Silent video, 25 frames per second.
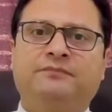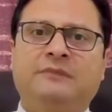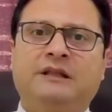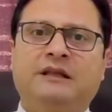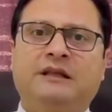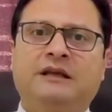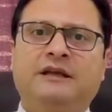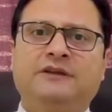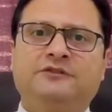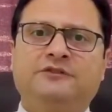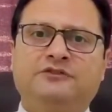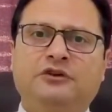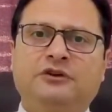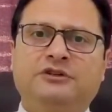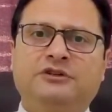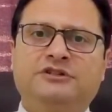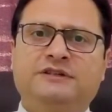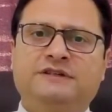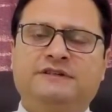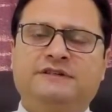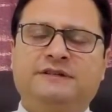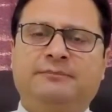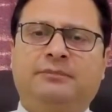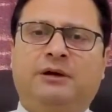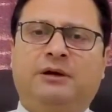It's not
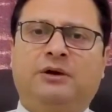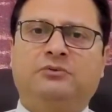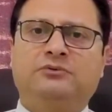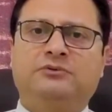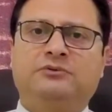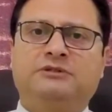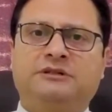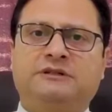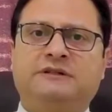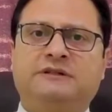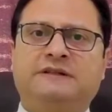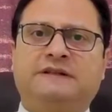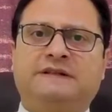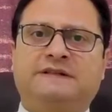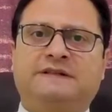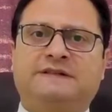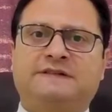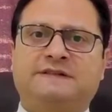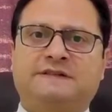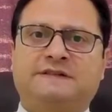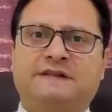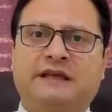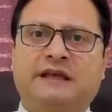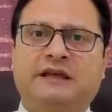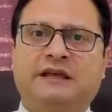just about the
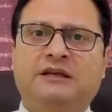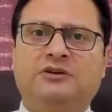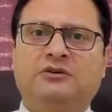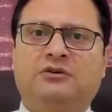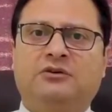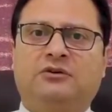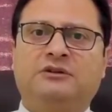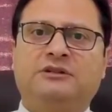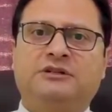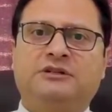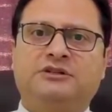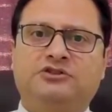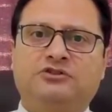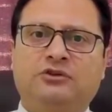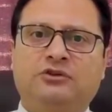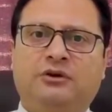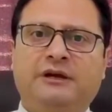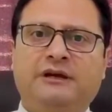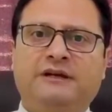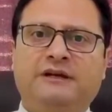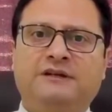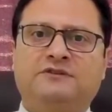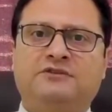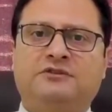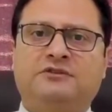skin or the
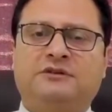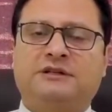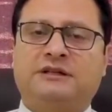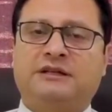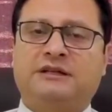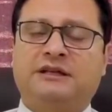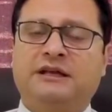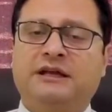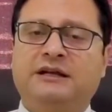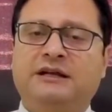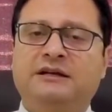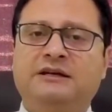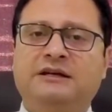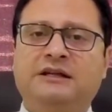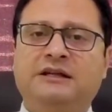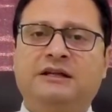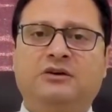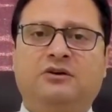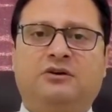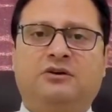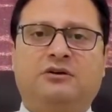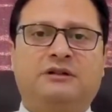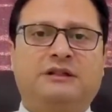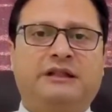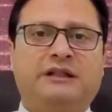joints or the kidney
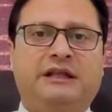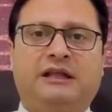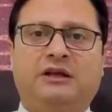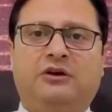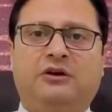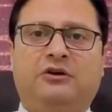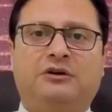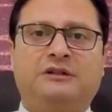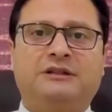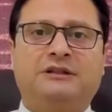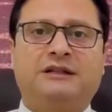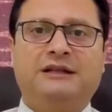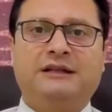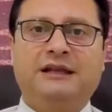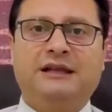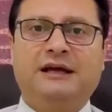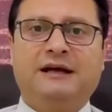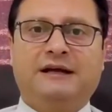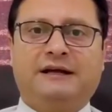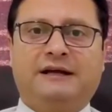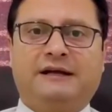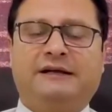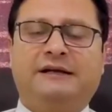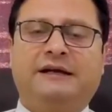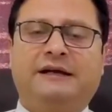or the
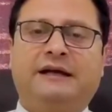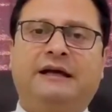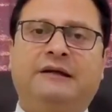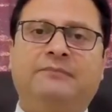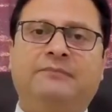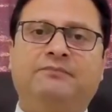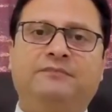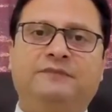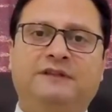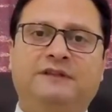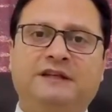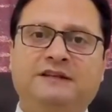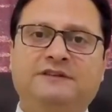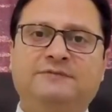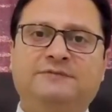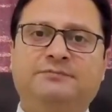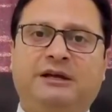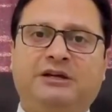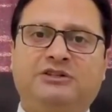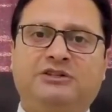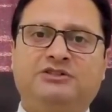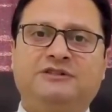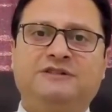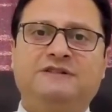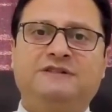lung. These
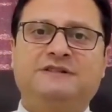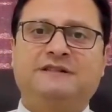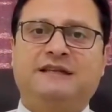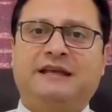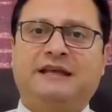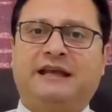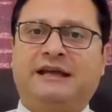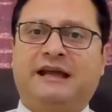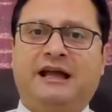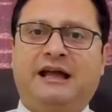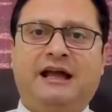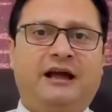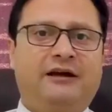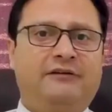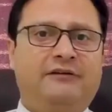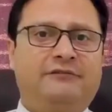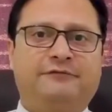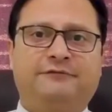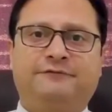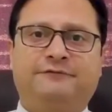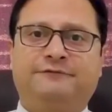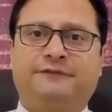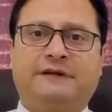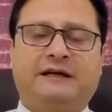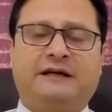patients can
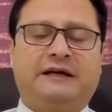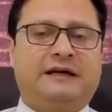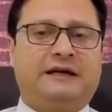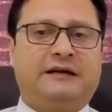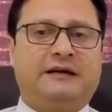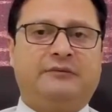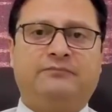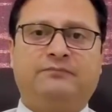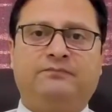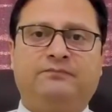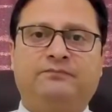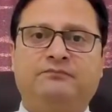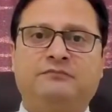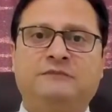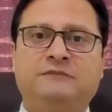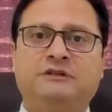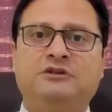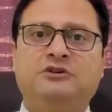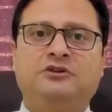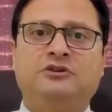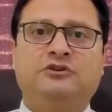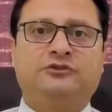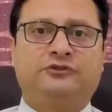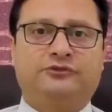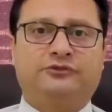have
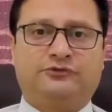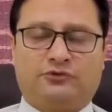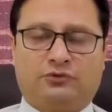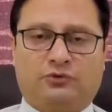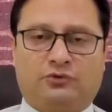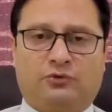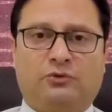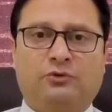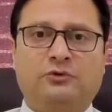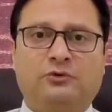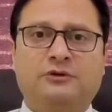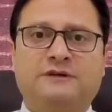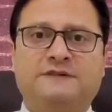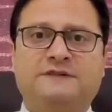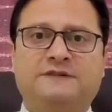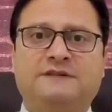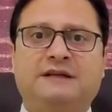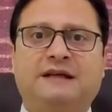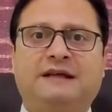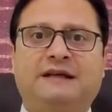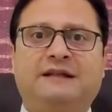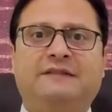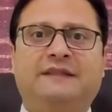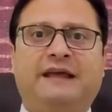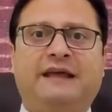strokes,
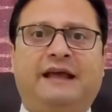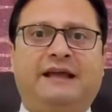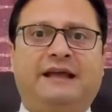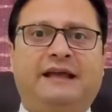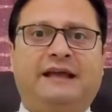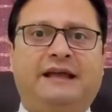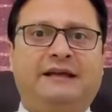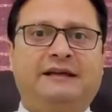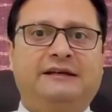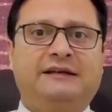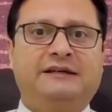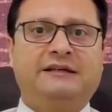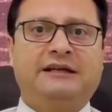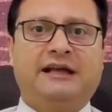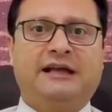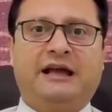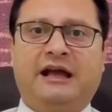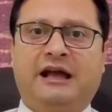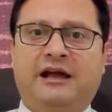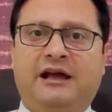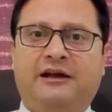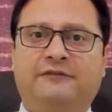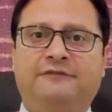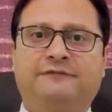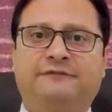they can
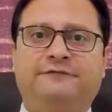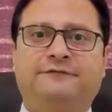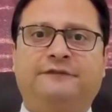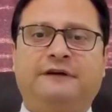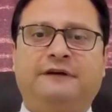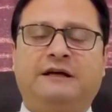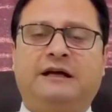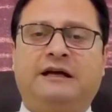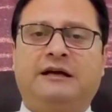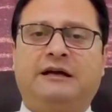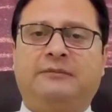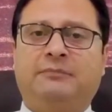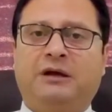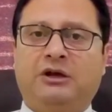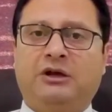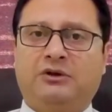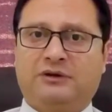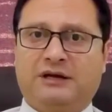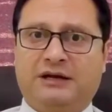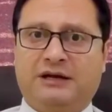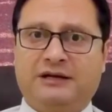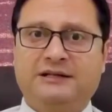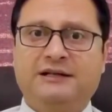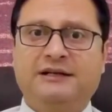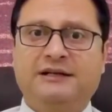have
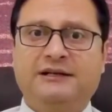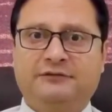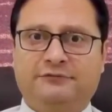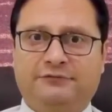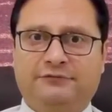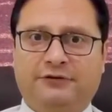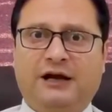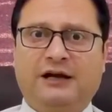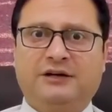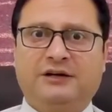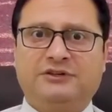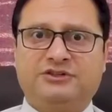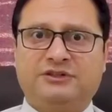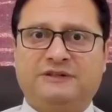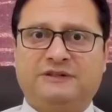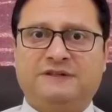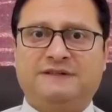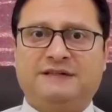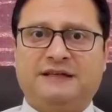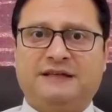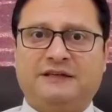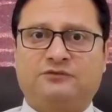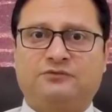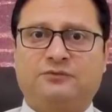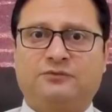myocardial infarctions
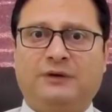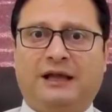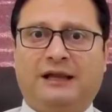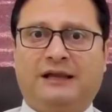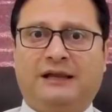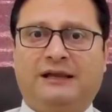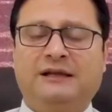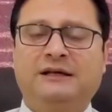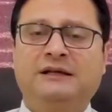as well.